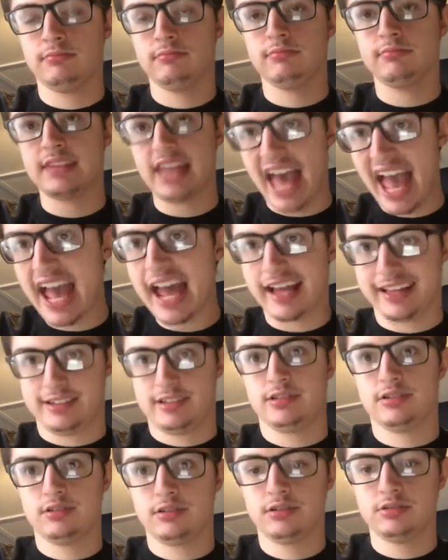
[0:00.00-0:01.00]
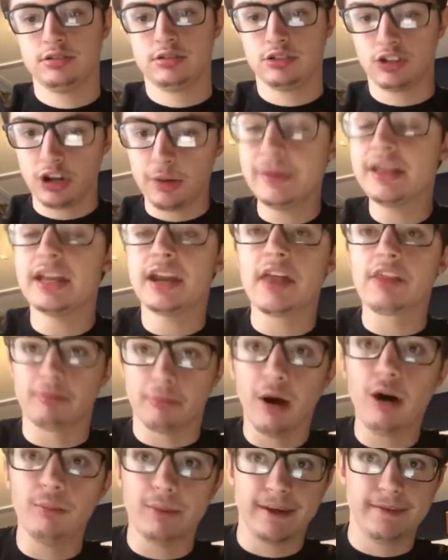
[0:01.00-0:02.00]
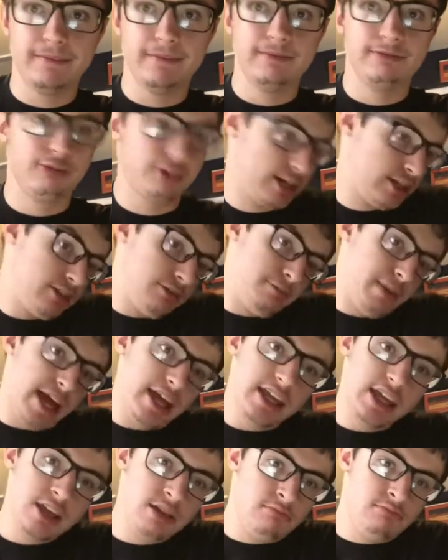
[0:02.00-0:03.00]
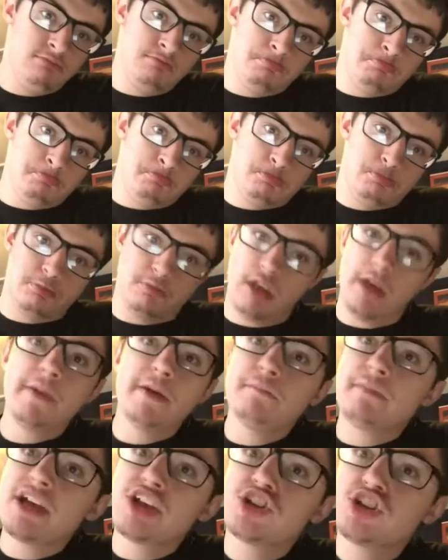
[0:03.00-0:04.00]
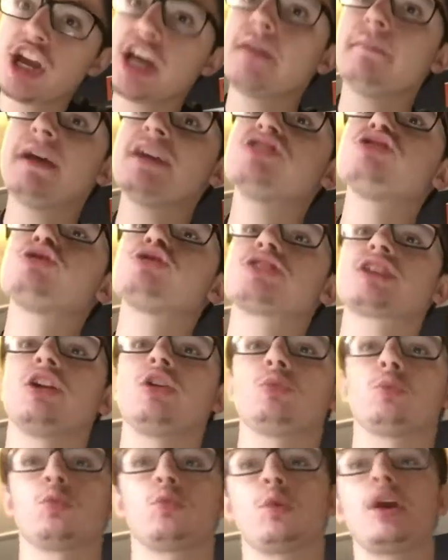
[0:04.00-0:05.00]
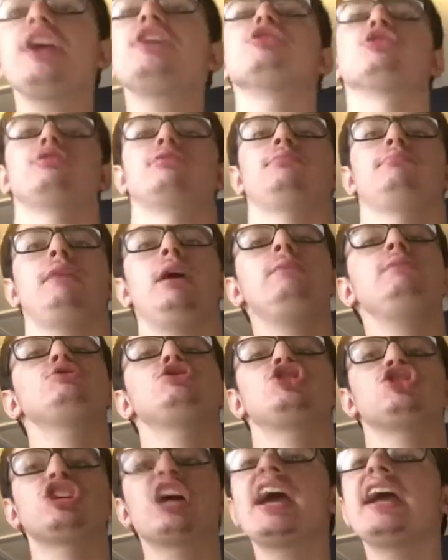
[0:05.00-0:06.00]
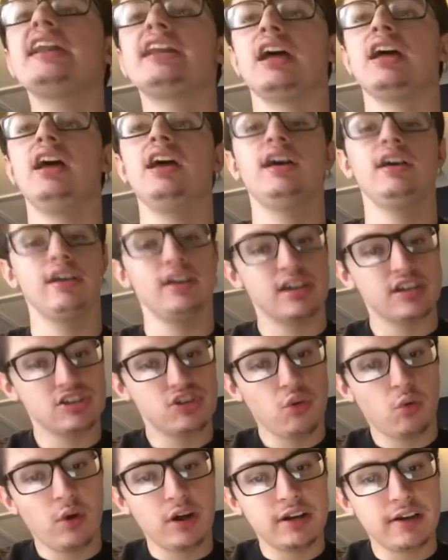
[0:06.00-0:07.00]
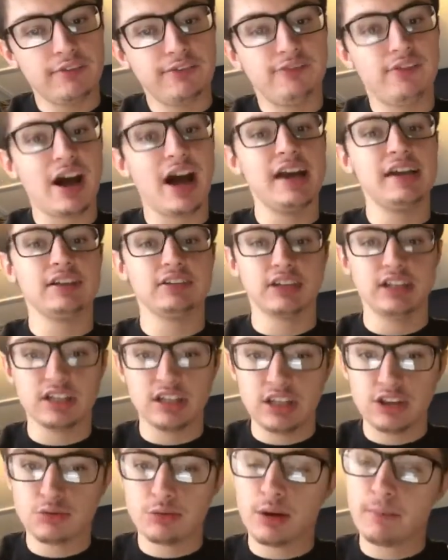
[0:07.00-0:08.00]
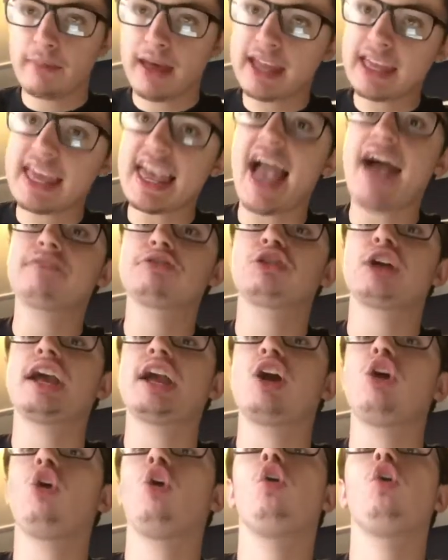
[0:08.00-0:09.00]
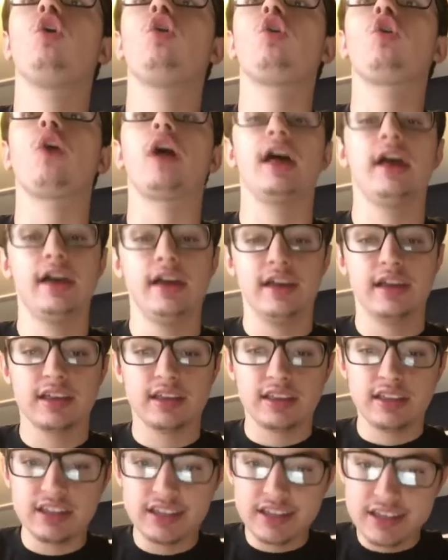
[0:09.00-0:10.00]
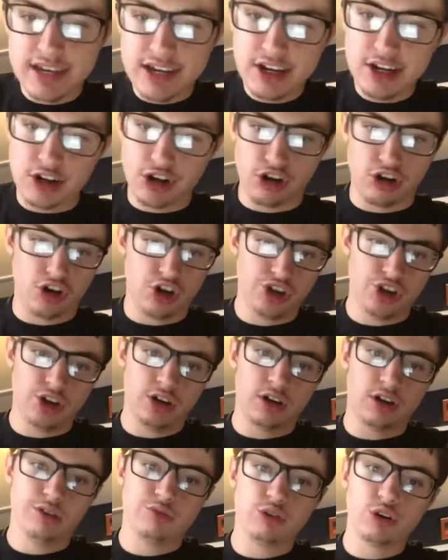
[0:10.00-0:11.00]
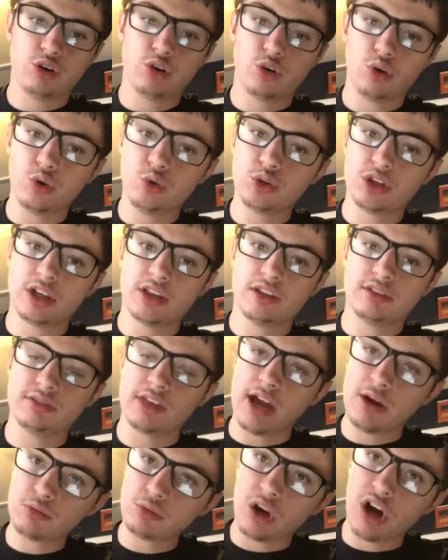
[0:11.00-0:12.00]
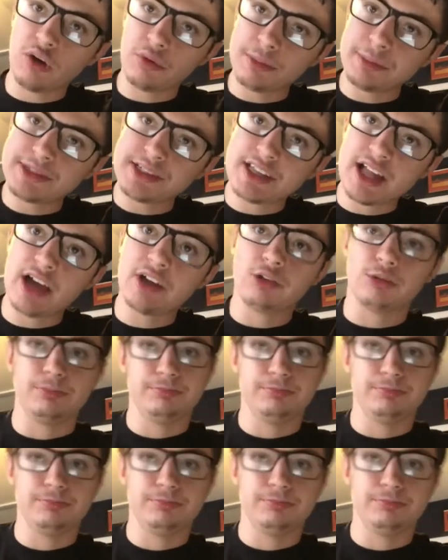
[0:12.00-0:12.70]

That could be another moment for either Becky. Maybe it makes Shayna Baszler's career. Maybe Shayna is the one to finally dethrone Becky after a whole year of her holding that Raw Women's title.